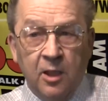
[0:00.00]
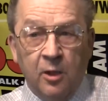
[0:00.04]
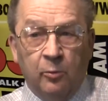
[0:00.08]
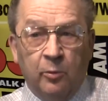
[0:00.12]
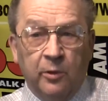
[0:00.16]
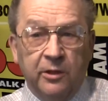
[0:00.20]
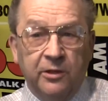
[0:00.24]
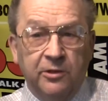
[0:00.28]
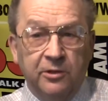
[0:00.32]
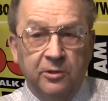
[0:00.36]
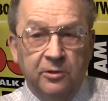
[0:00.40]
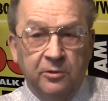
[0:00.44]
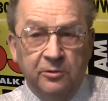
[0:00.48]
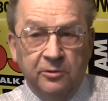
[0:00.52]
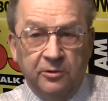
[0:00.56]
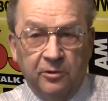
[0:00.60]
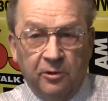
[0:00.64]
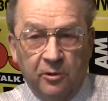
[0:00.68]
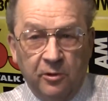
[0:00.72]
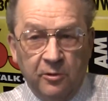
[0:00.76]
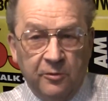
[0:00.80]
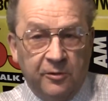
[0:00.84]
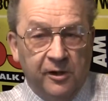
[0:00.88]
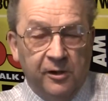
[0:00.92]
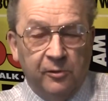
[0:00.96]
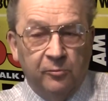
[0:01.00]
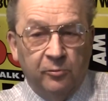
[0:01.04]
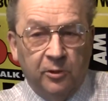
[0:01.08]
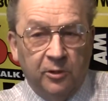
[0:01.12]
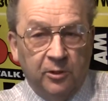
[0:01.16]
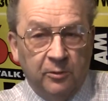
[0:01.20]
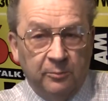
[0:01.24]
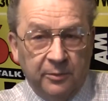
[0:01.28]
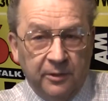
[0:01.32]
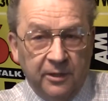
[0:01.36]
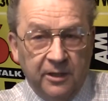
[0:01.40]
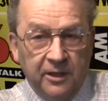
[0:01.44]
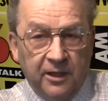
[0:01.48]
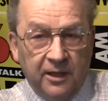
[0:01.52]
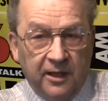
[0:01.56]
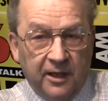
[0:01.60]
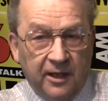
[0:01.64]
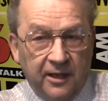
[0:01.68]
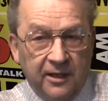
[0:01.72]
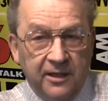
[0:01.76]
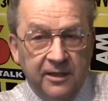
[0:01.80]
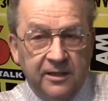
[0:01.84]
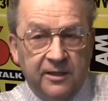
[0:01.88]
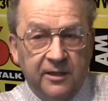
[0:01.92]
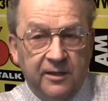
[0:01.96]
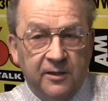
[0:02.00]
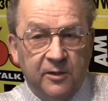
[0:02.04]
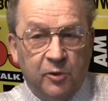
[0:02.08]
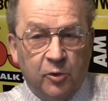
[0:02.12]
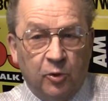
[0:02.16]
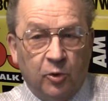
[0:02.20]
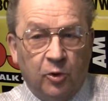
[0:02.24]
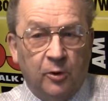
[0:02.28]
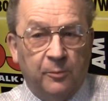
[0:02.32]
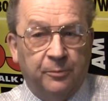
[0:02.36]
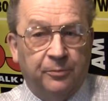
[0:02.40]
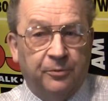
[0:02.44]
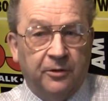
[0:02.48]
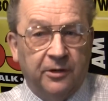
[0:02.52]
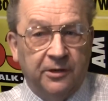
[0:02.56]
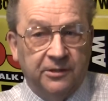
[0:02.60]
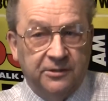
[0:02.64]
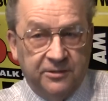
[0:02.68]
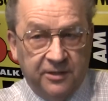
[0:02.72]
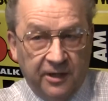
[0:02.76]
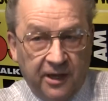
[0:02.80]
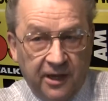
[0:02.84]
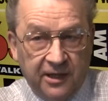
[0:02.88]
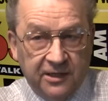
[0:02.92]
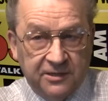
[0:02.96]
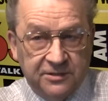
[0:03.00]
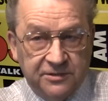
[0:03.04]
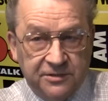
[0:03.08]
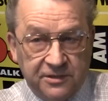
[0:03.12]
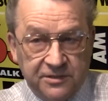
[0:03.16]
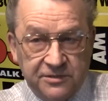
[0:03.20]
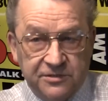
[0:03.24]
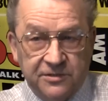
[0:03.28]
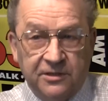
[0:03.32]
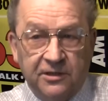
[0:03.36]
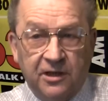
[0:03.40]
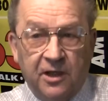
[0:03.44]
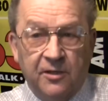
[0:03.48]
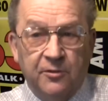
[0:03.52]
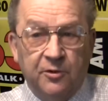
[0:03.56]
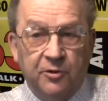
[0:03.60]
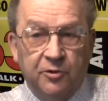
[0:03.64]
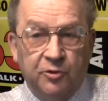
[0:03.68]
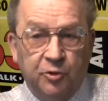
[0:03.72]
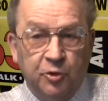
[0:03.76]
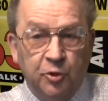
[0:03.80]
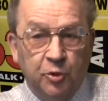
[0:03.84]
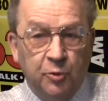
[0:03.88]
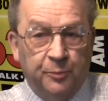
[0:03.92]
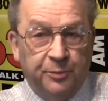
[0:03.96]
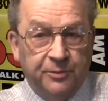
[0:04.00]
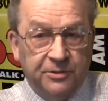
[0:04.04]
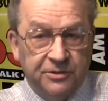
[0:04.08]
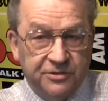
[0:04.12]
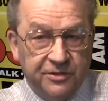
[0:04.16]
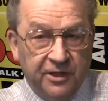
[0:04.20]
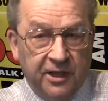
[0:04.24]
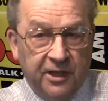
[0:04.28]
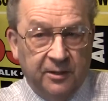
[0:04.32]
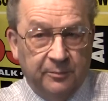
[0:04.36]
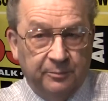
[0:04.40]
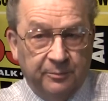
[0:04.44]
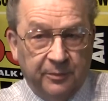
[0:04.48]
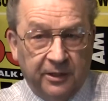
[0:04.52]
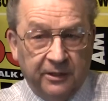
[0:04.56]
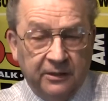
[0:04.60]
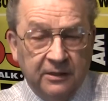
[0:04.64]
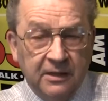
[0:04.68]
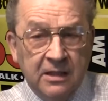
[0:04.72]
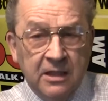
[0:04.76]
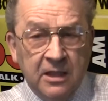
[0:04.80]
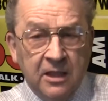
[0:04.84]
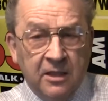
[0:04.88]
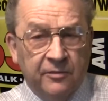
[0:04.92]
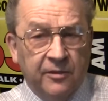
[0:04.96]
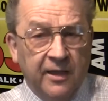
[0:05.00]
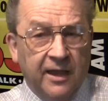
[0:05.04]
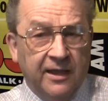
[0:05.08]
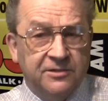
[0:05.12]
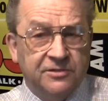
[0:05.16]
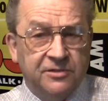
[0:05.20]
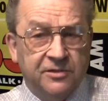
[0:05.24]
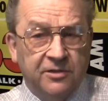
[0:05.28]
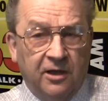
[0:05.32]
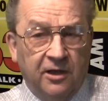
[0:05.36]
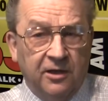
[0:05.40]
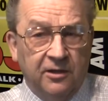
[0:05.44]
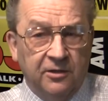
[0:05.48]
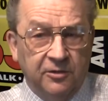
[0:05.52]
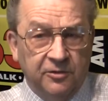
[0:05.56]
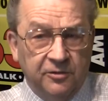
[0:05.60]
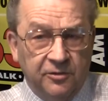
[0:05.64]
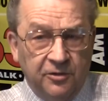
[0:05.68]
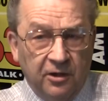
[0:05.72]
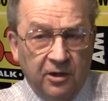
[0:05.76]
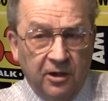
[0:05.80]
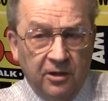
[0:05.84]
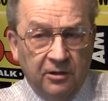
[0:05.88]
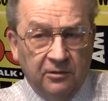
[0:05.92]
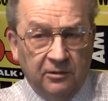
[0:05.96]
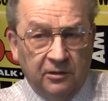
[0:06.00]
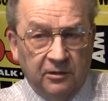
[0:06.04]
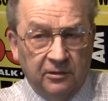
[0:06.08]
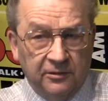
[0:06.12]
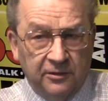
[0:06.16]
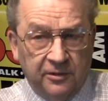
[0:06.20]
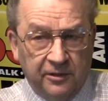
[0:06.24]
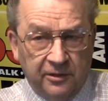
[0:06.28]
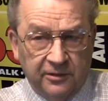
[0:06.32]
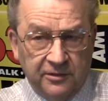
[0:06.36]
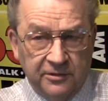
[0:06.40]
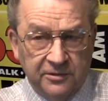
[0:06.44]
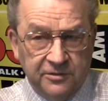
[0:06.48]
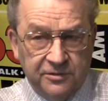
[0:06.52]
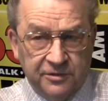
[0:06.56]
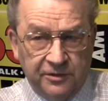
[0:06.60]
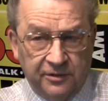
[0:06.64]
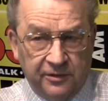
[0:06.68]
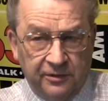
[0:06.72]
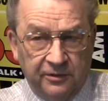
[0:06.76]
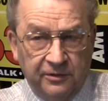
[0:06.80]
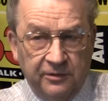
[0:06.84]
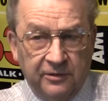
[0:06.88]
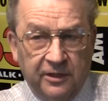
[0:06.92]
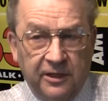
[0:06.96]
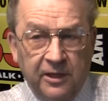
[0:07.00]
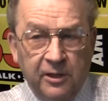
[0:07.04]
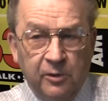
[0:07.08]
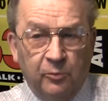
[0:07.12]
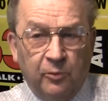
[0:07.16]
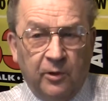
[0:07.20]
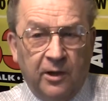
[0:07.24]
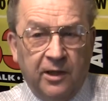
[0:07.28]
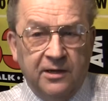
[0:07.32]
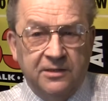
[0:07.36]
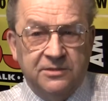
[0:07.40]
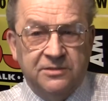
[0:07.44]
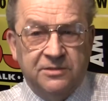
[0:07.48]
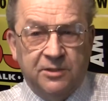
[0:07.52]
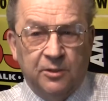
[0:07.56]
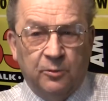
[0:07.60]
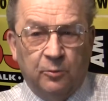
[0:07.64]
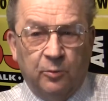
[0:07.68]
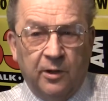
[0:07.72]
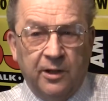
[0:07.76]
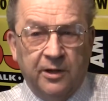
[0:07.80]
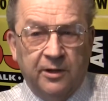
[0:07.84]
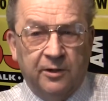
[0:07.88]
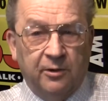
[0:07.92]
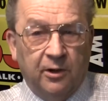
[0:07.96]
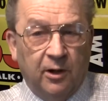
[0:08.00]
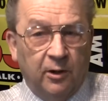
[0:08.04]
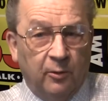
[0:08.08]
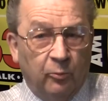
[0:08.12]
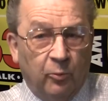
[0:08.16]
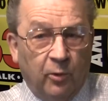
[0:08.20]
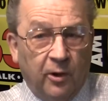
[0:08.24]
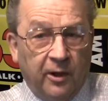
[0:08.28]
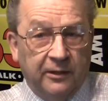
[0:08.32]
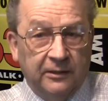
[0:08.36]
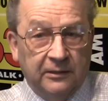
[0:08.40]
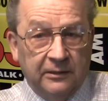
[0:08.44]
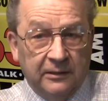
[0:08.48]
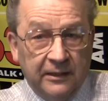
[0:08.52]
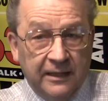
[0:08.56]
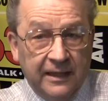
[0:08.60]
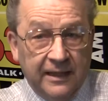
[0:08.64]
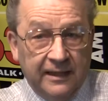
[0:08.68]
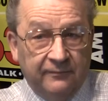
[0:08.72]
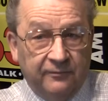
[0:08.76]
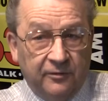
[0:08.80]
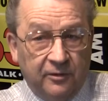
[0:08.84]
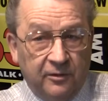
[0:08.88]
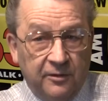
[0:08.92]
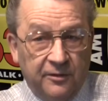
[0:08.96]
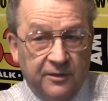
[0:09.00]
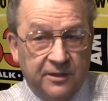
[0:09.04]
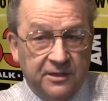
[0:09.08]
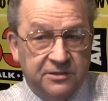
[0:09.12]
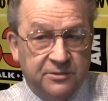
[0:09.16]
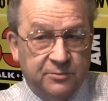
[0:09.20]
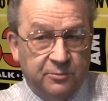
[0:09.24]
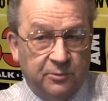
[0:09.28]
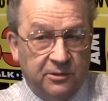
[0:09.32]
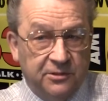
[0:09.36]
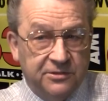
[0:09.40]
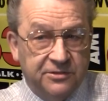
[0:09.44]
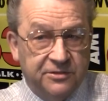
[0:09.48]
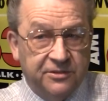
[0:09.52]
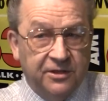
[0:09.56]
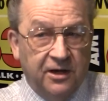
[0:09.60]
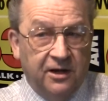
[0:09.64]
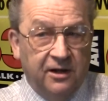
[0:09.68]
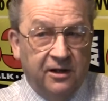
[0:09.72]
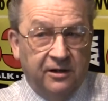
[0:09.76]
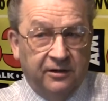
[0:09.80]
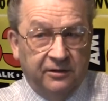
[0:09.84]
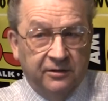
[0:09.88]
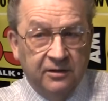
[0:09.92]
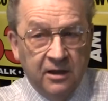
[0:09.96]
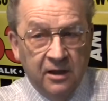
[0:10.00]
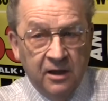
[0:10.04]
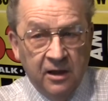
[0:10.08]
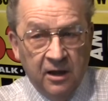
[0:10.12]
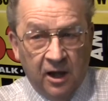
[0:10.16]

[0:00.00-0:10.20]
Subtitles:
We do know there will be a hike in corporate taxes, another 2%, but that's got Donald concerned. He writes to wonder at what level this will start.